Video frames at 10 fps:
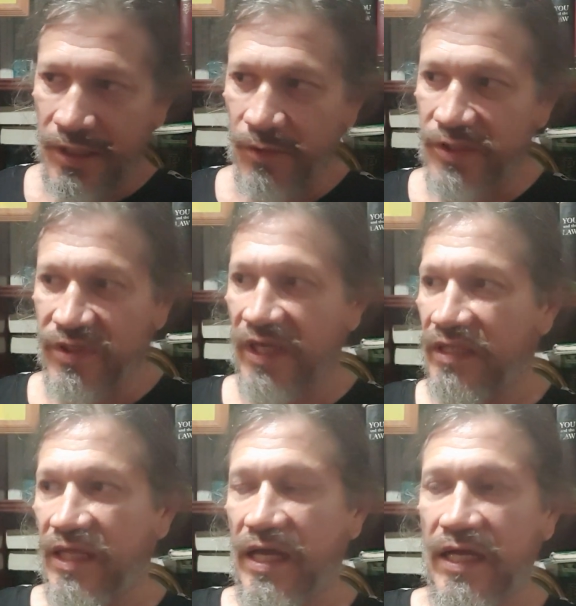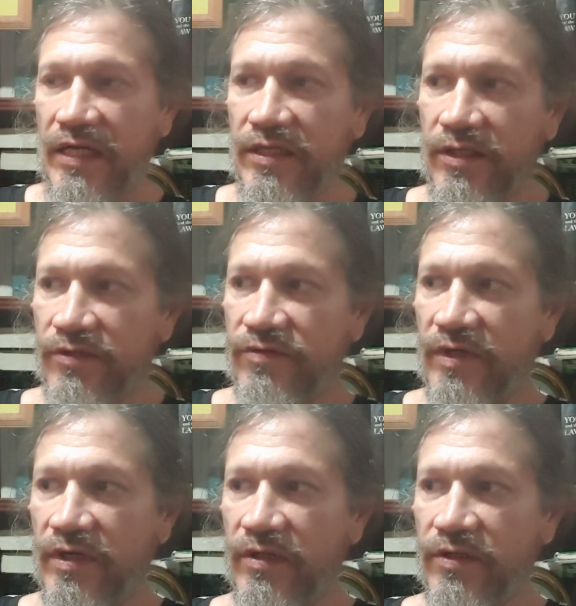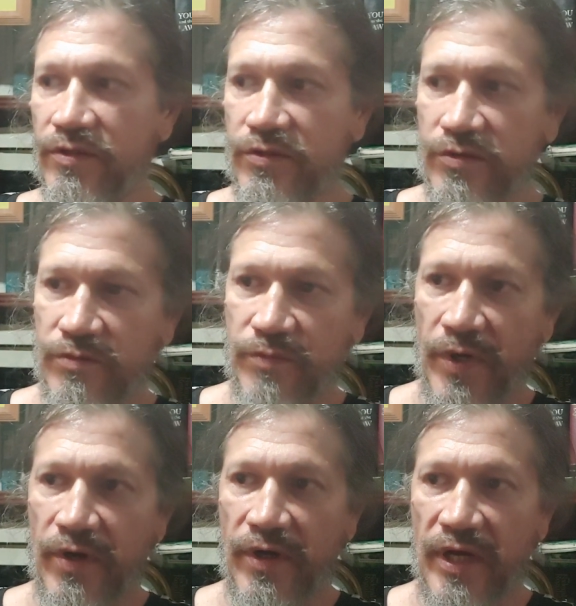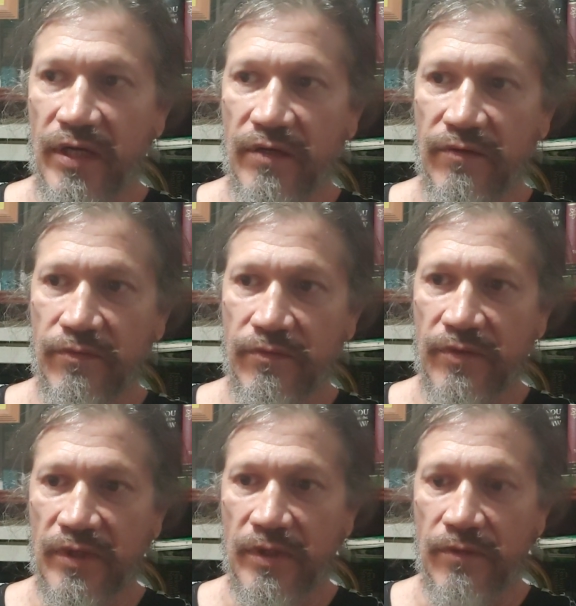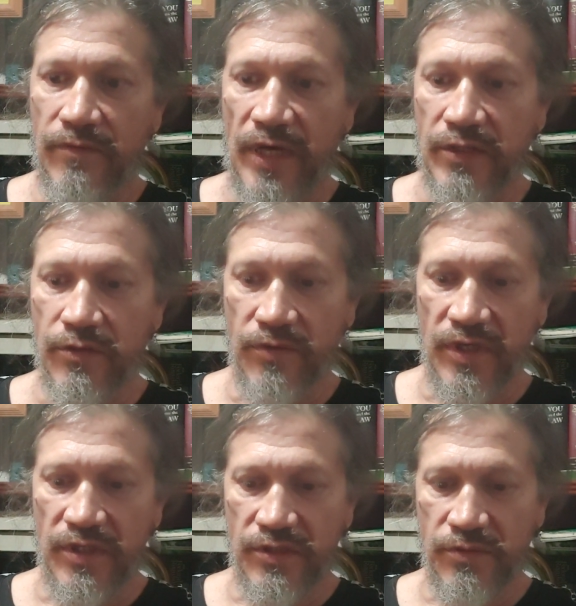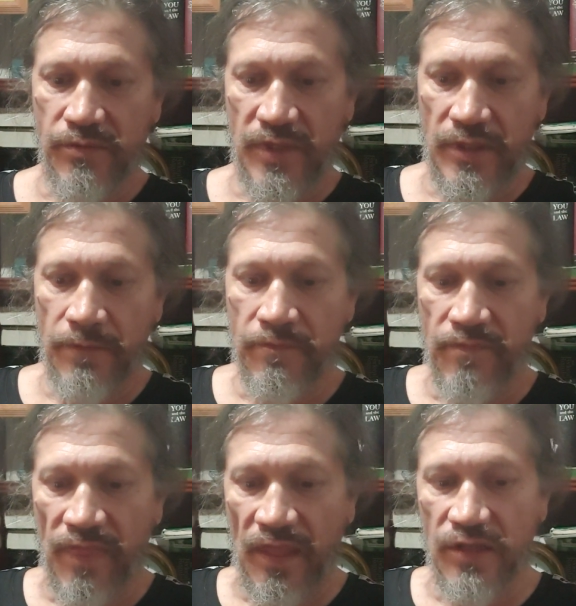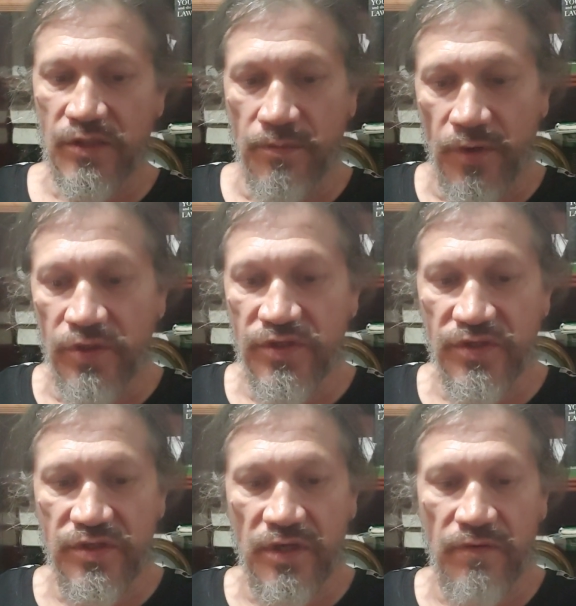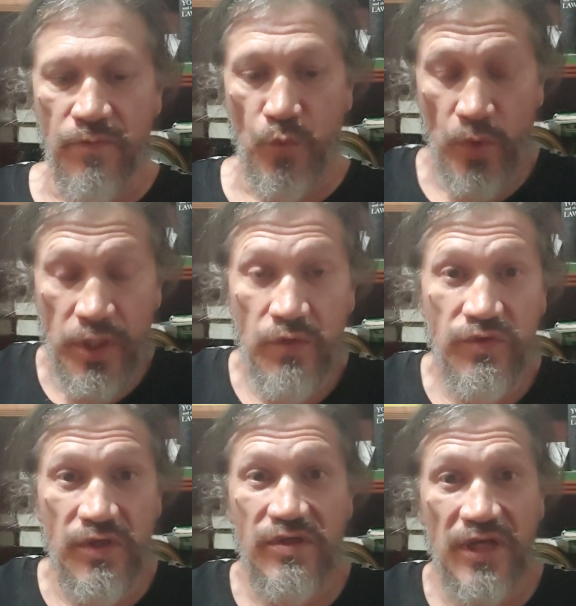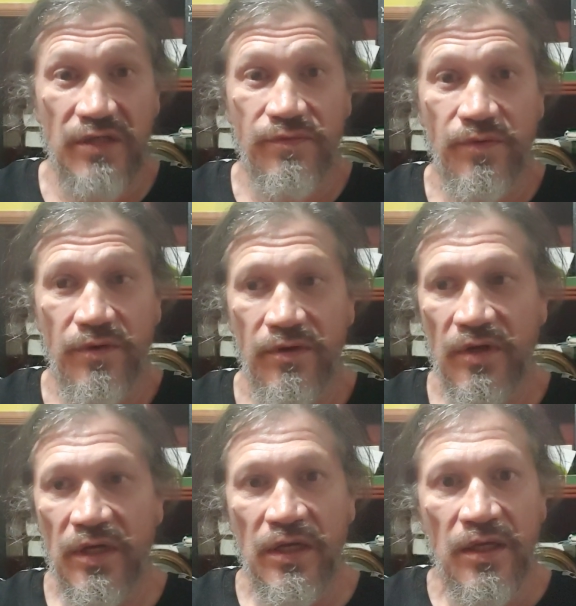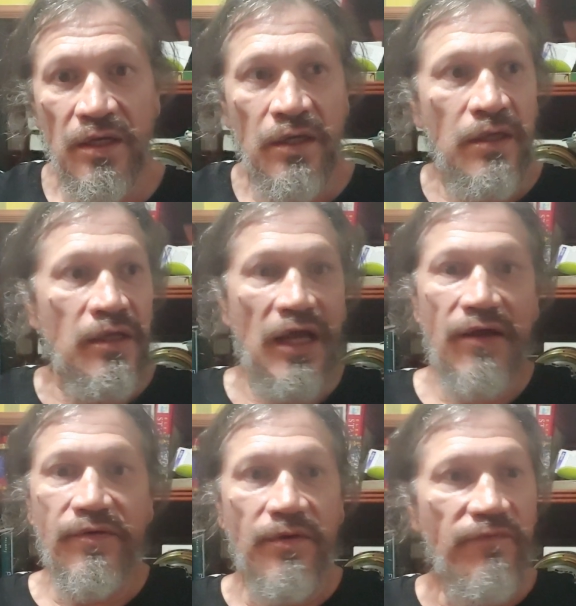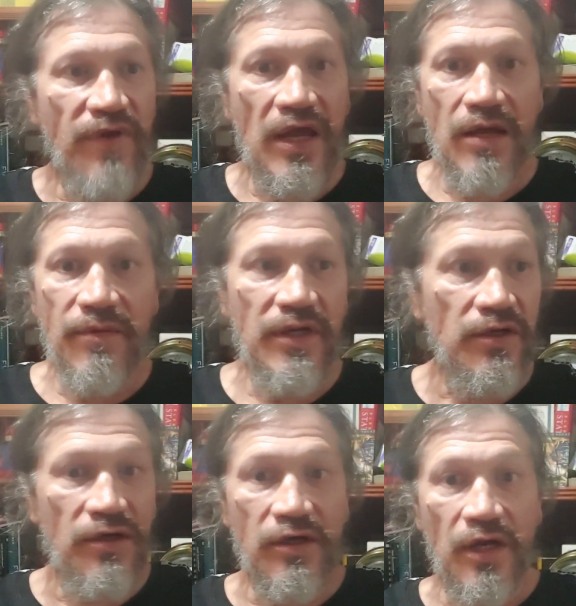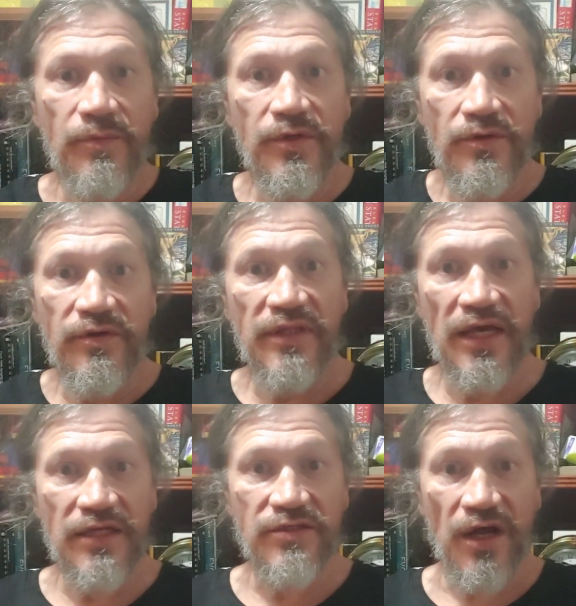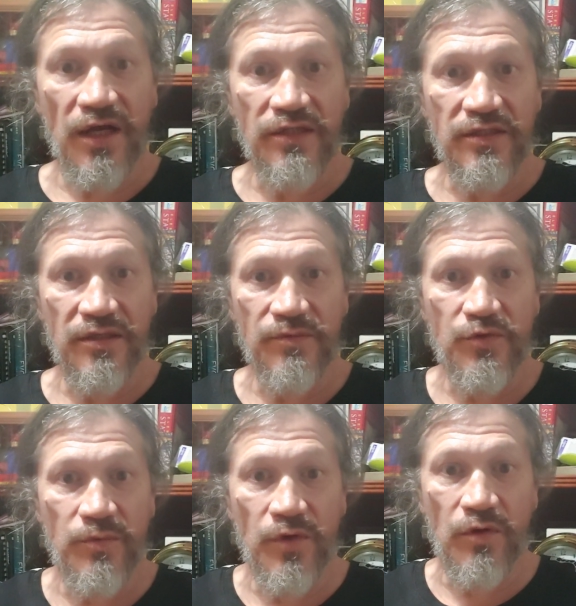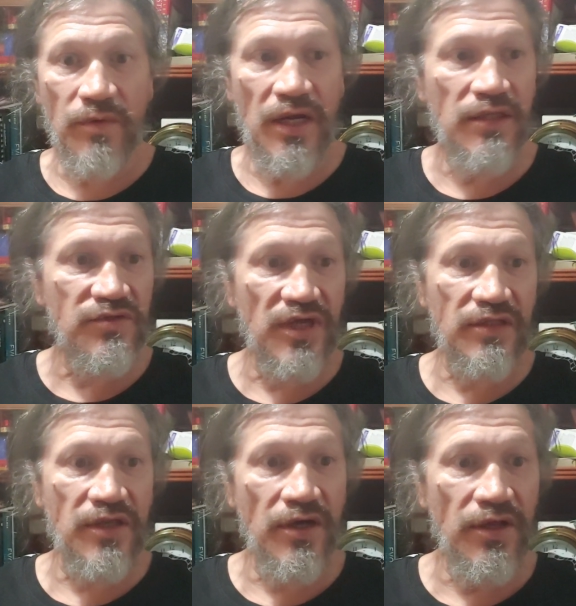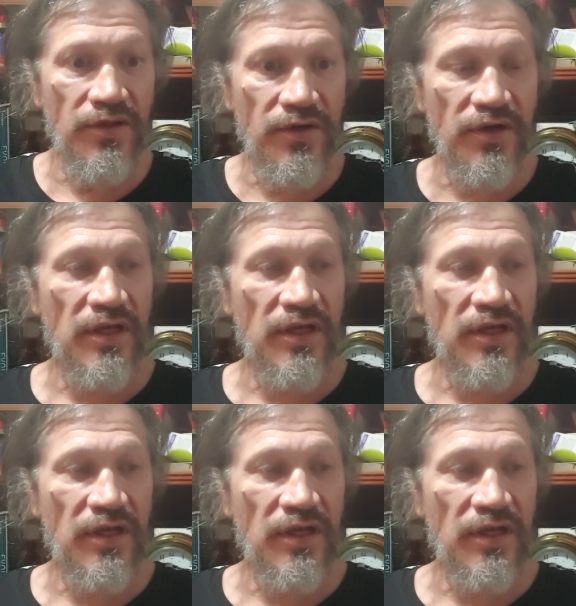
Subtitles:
Once you get that, there's paradigm of not to rush, but it's emerging stuff. When you're successful, have your family, look what I'm doing, that, it's awesome. Sumo kumada, this, that, the other.